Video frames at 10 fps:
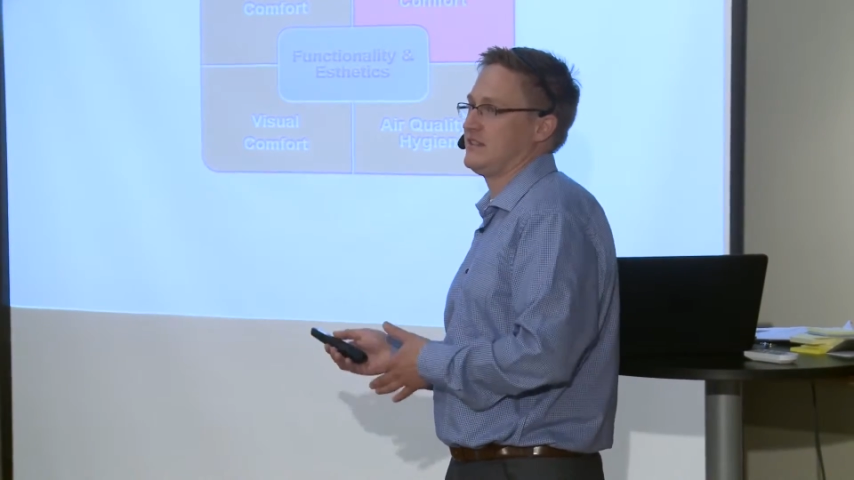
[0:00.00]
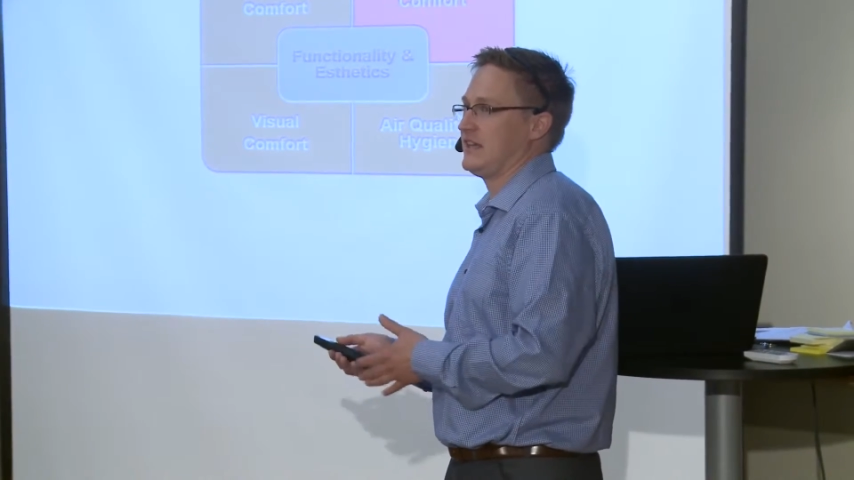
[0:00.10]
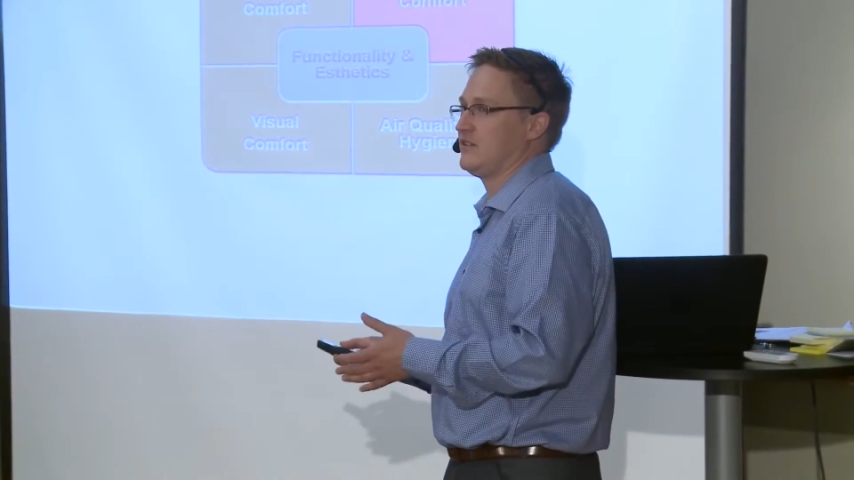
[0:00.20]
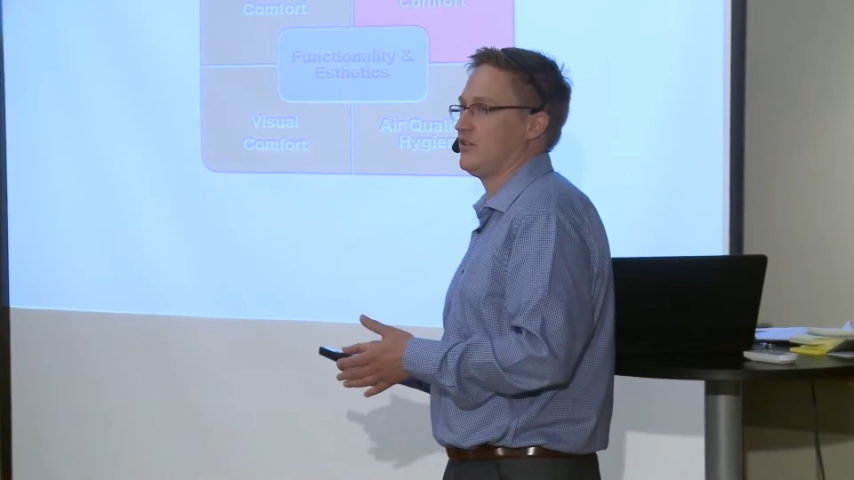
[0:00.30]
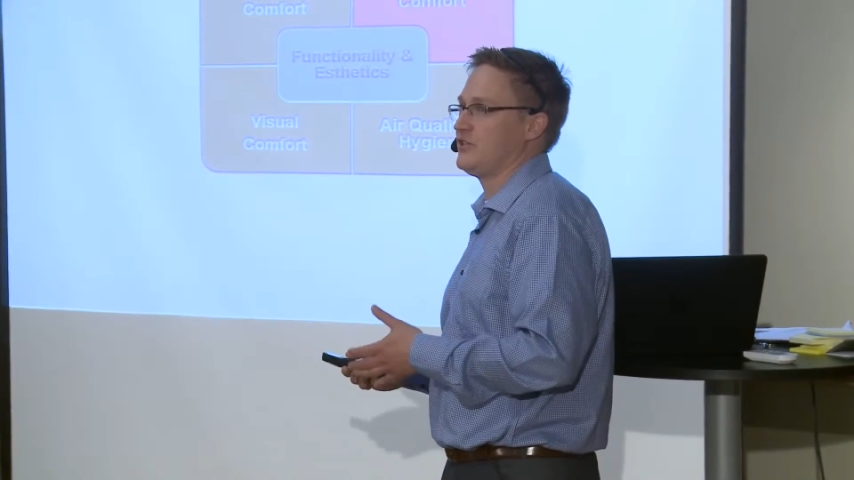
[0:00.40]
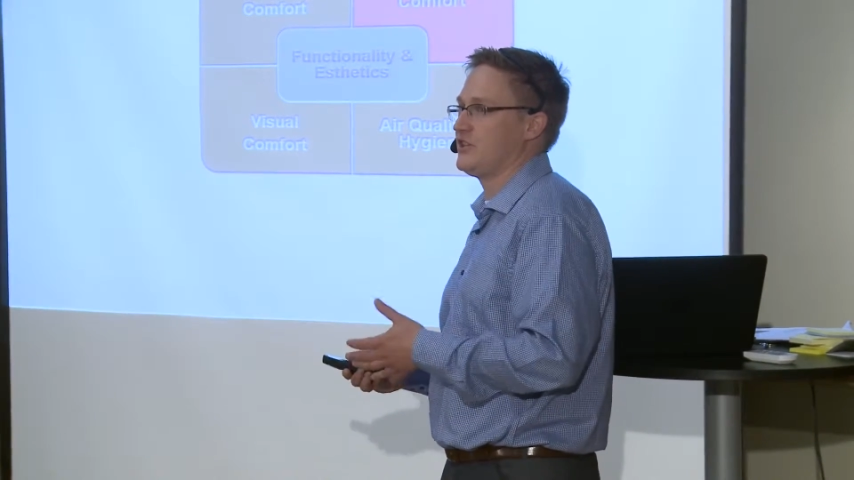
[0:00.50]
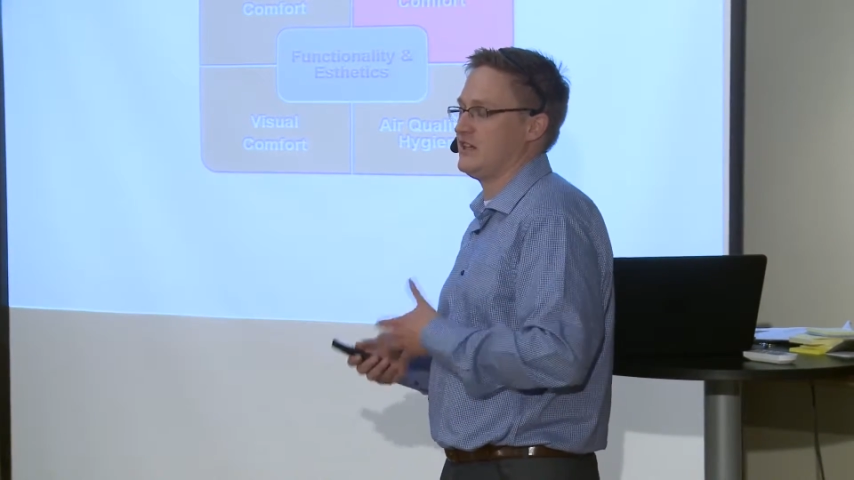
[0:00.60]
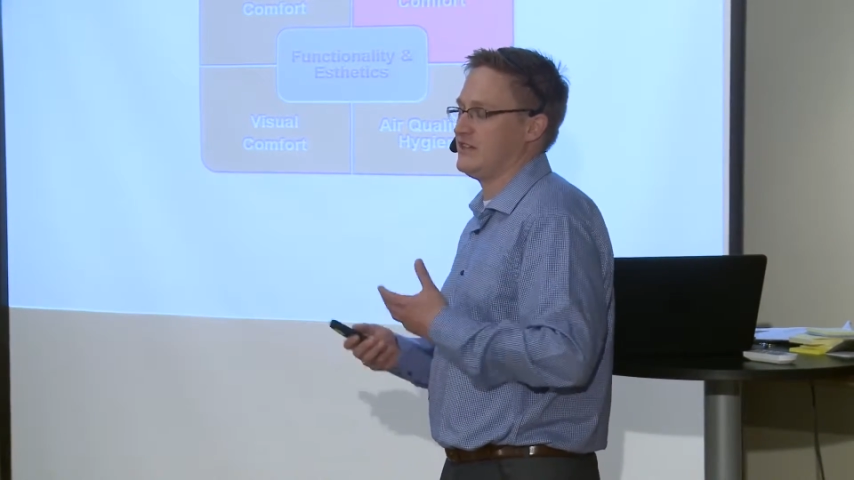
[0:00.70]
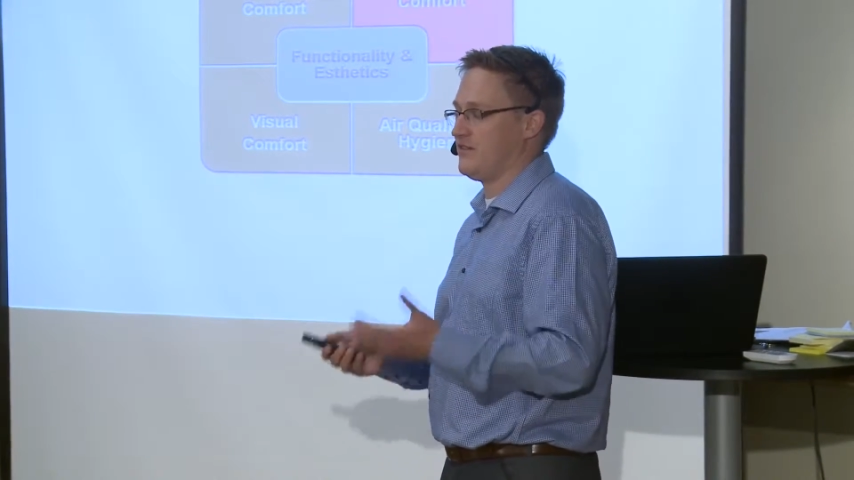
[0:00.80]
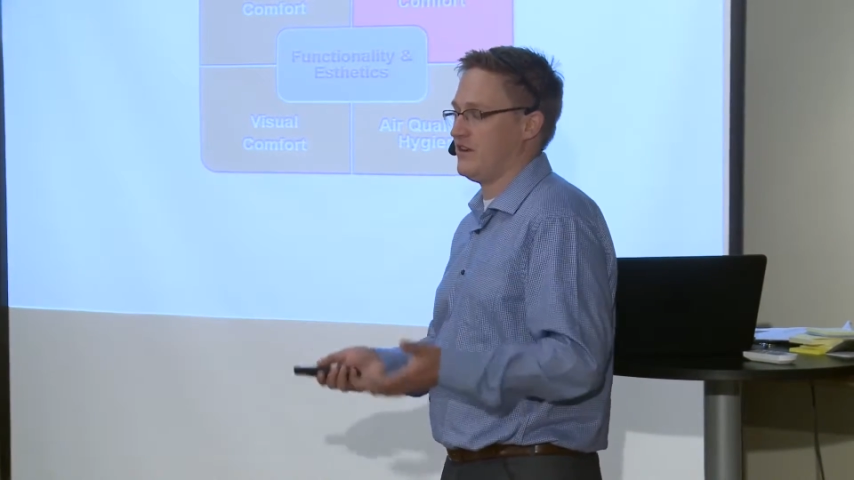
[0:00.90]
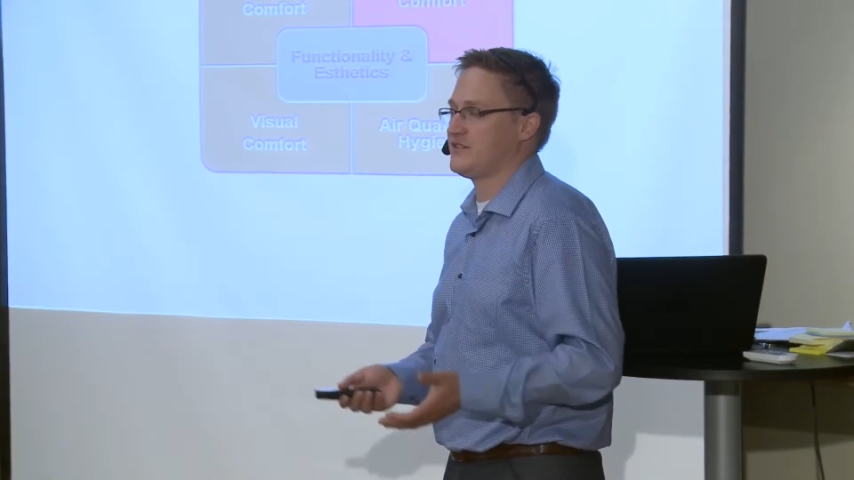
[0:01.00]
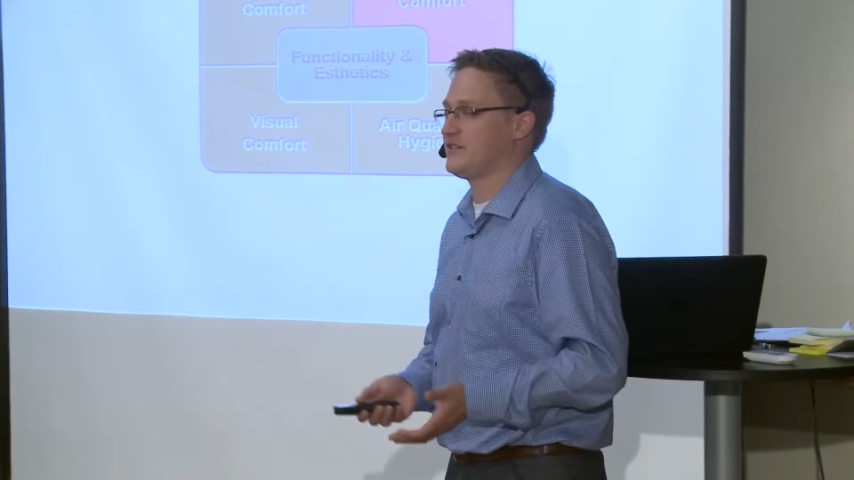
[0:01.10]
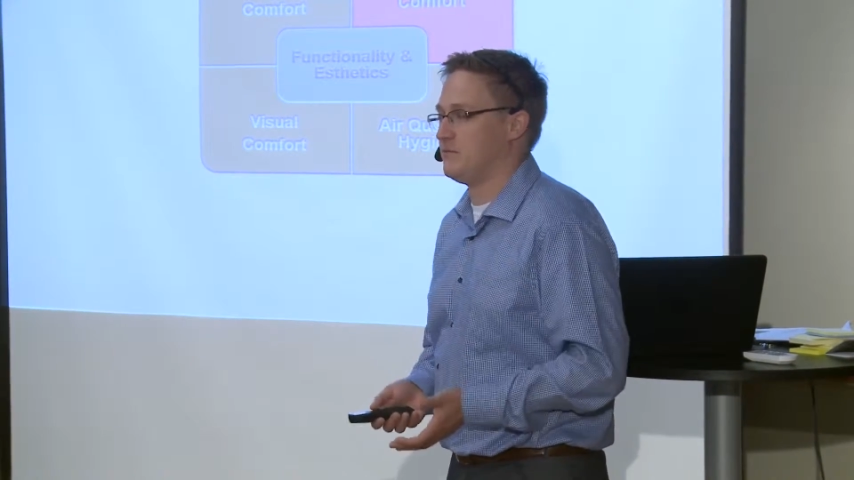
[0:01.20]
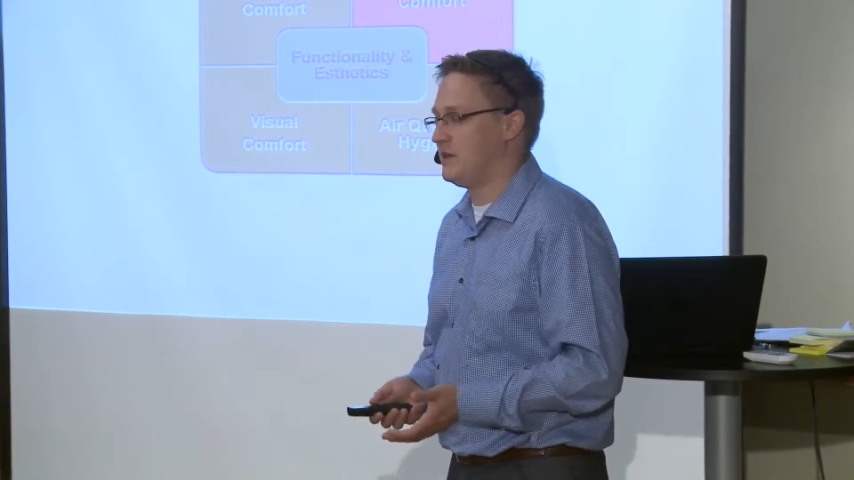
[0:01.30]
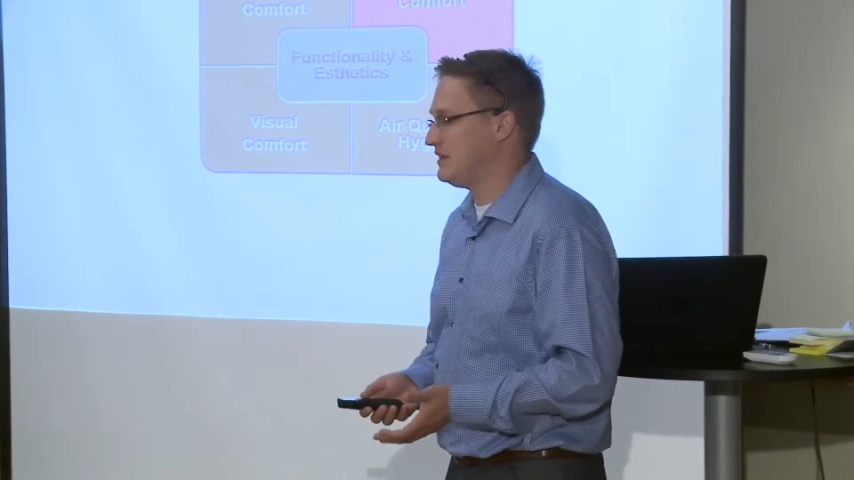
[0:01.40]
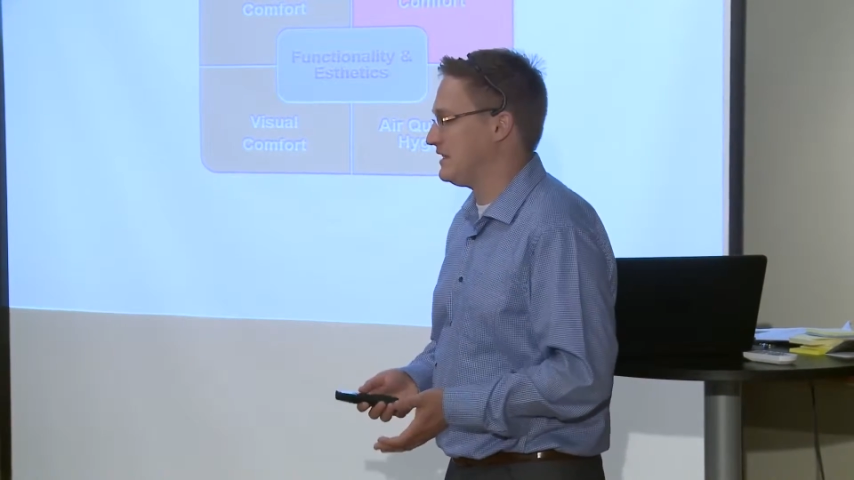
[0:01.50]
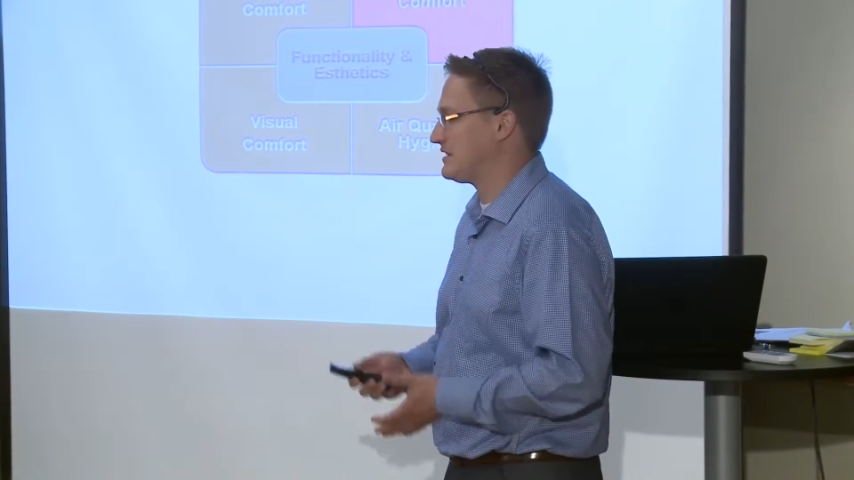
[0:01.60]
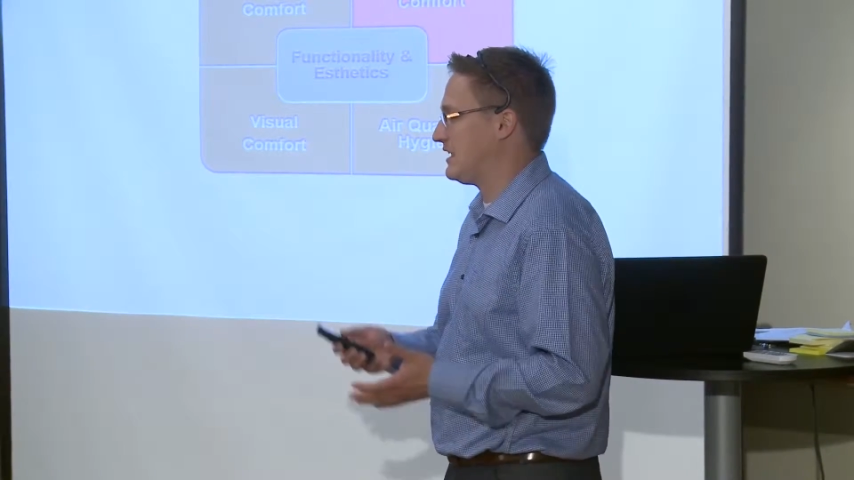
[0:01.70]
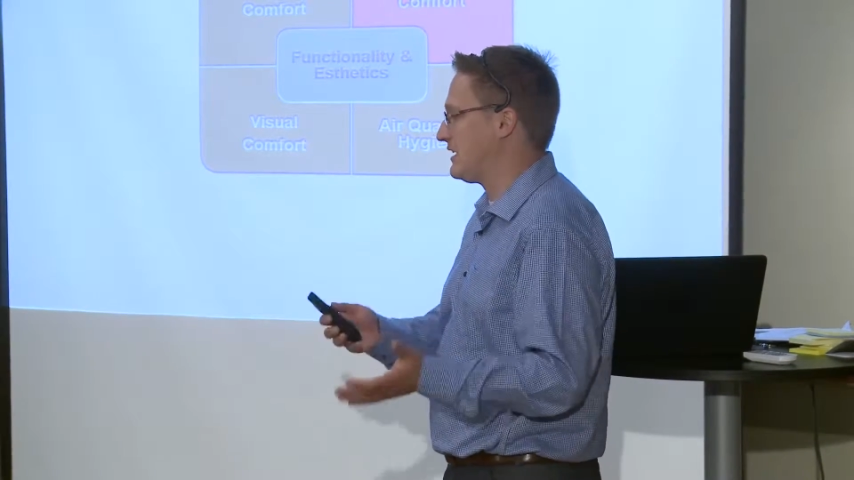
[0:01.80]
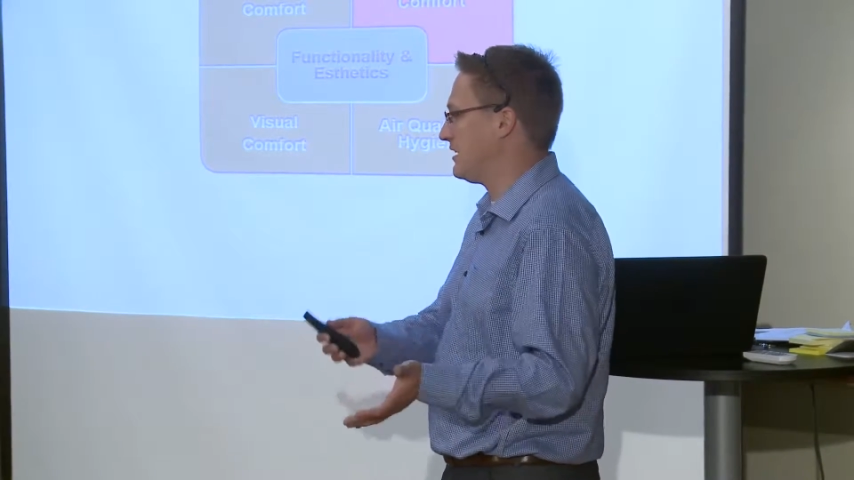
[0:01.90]
technologically advanced
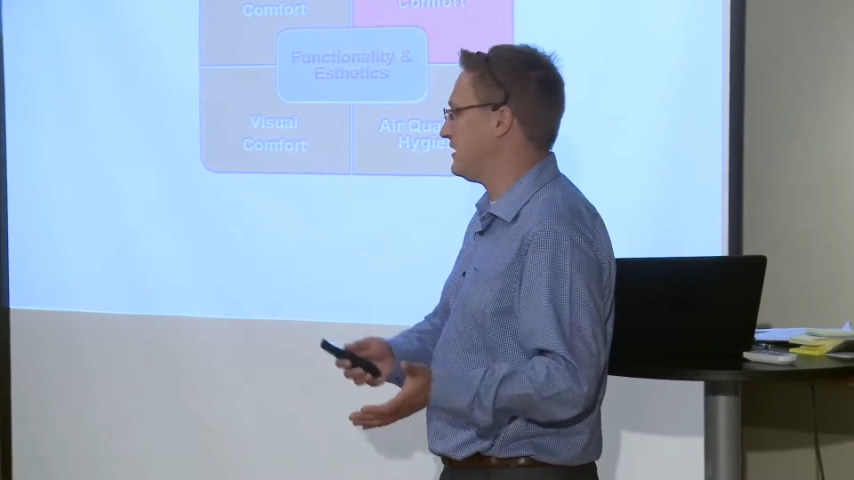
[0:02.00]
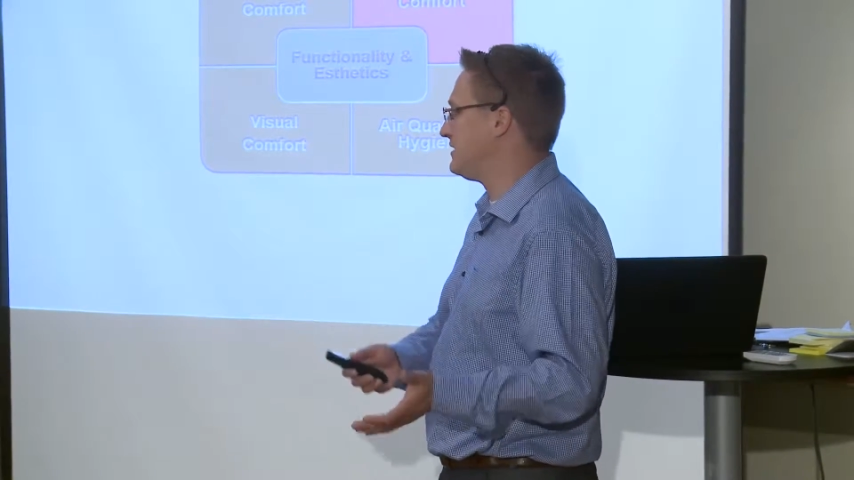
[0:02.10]
buildings like an